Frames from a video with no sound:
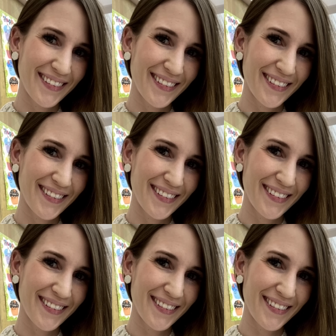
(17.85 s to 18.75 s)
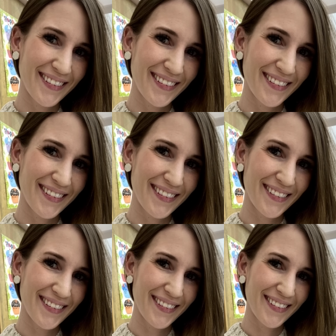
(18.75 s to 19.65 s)
The summer of
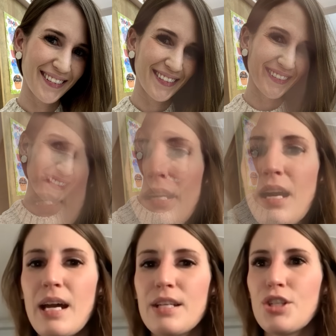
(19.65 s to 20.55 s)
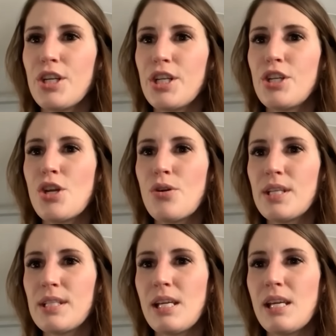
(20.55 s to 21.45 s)
2018, I started
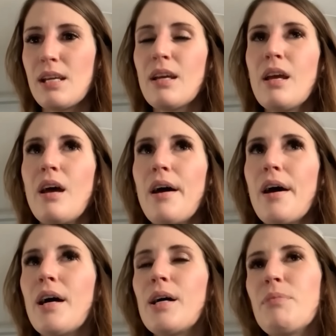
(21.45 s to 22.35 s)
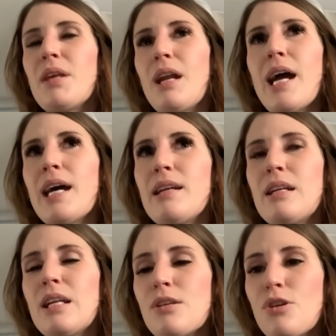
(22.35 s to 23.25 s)
noticing um, that I had
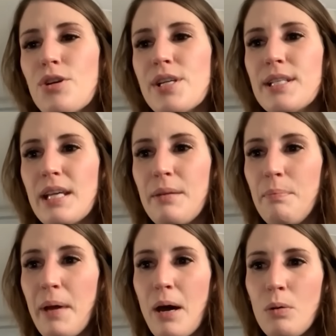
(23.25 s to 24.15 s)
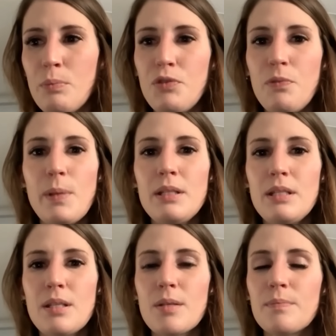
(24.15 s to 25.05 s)
an increase in bowel
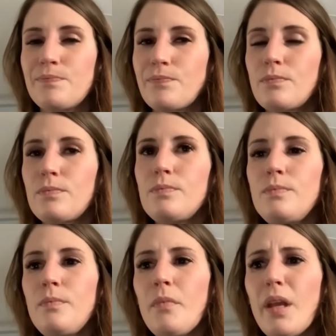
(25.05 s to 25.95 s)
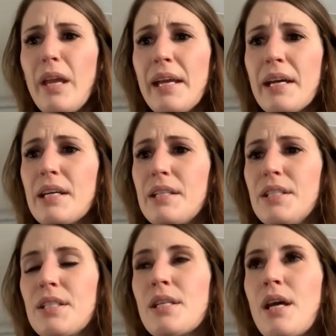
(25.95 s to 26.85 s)
movements. And